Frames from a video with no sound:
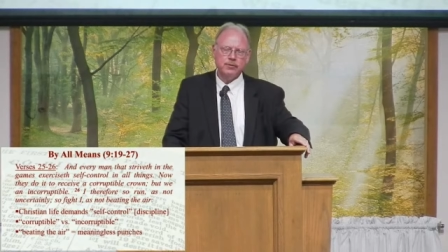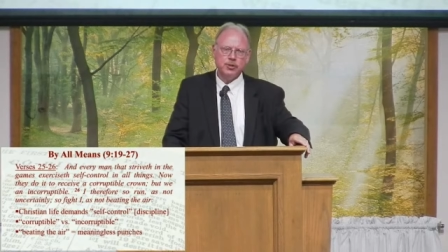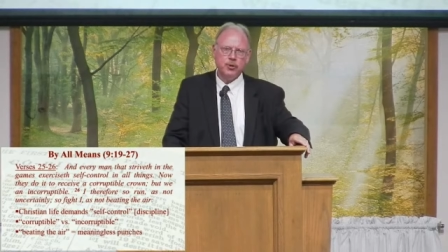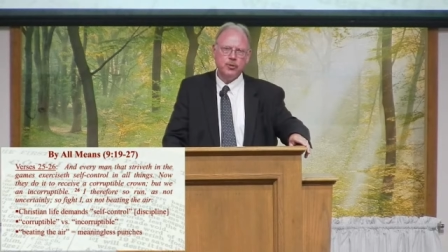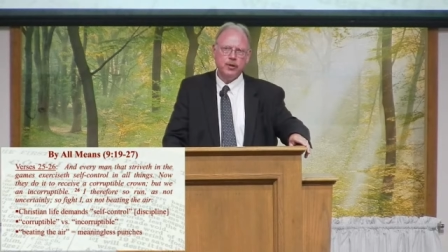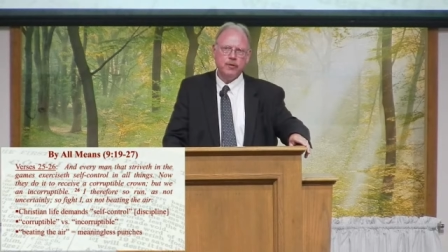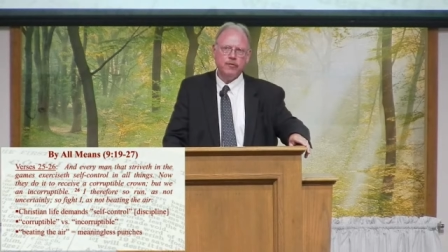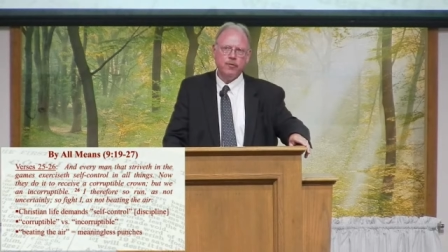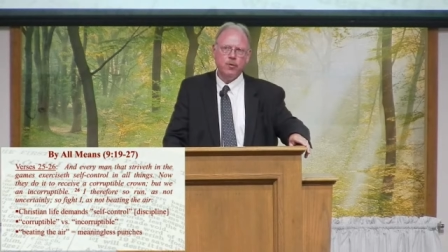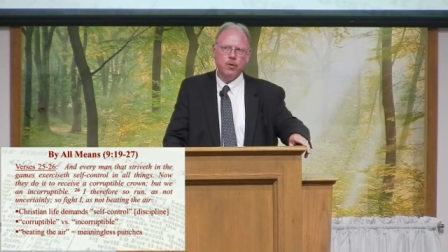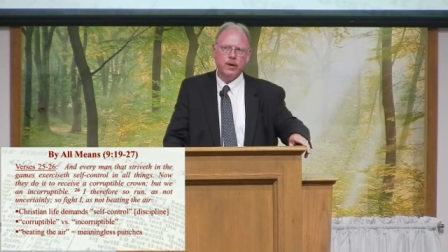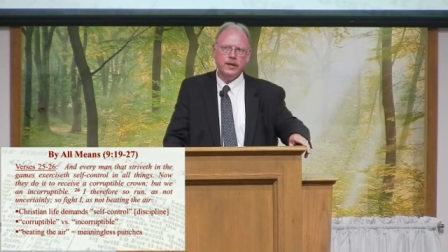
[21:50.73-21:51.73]
So,
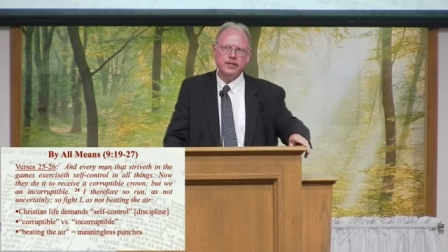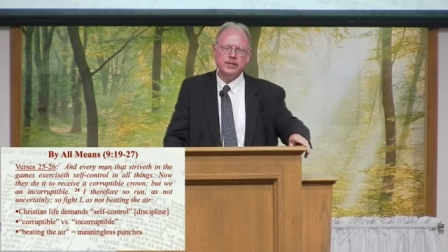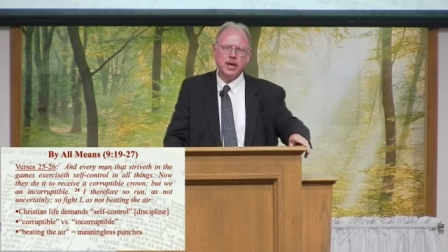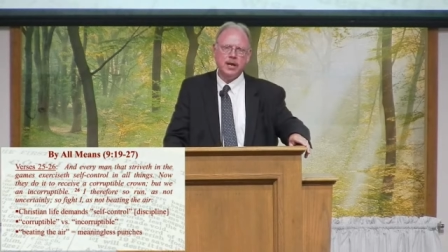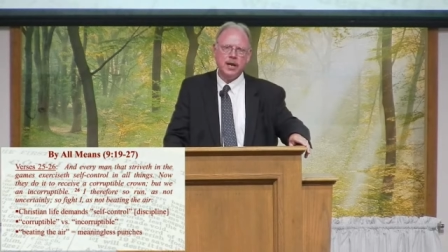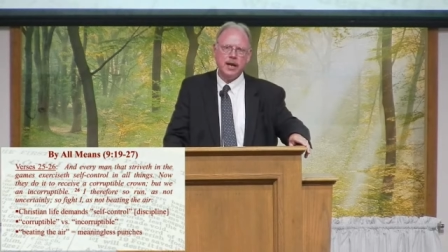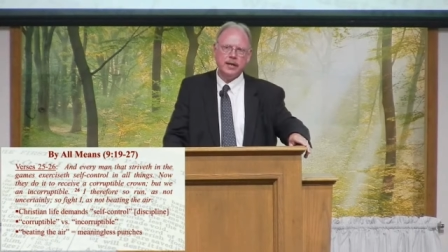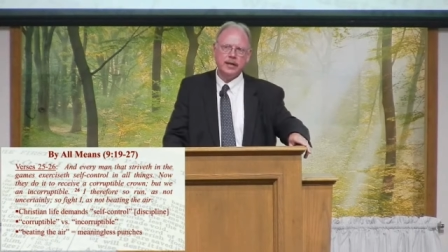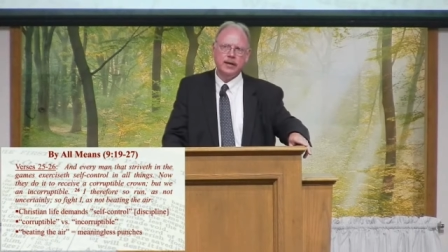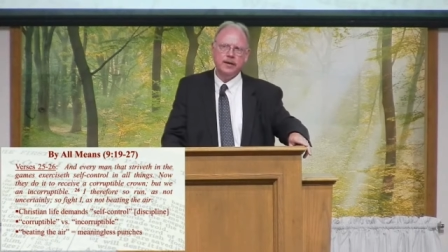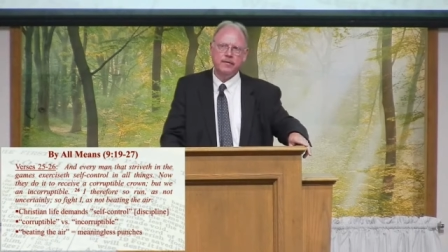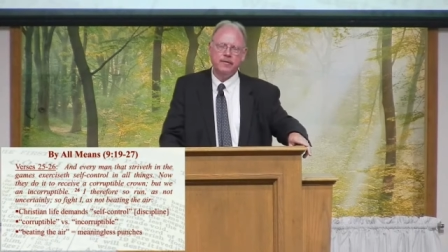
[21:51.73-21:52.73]
therefore, he's not like
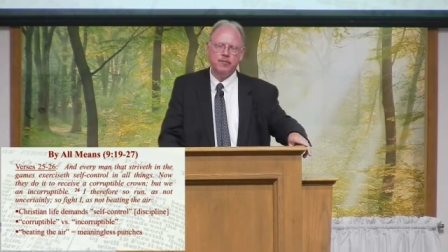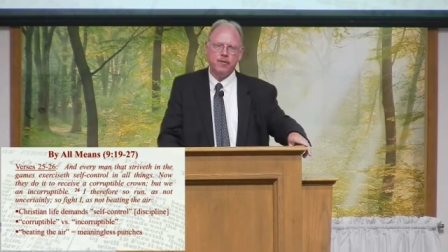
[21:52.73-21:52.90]
a